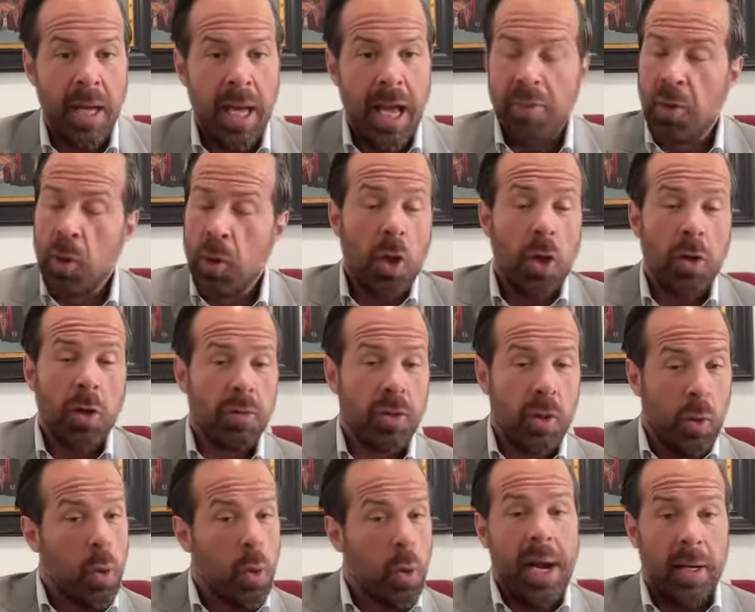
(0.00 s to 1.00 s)
And those aren't
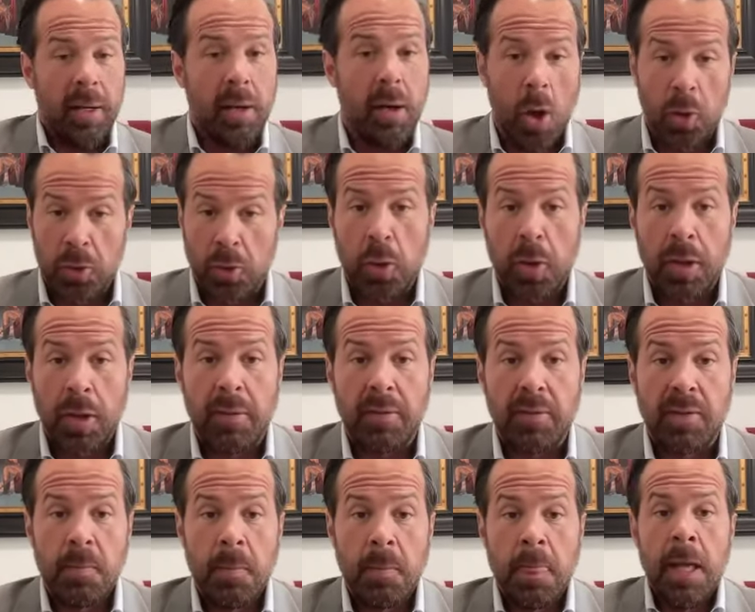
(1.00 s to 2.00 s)
two great
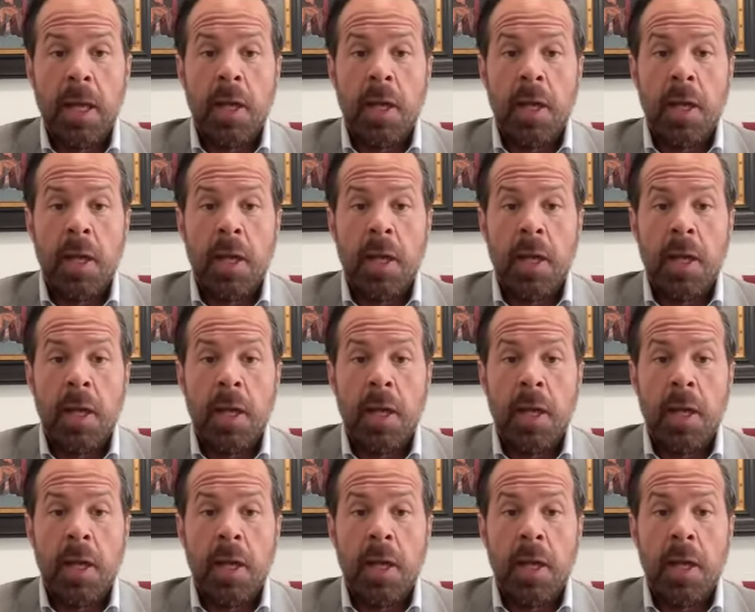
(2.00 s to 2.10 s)
alternatives.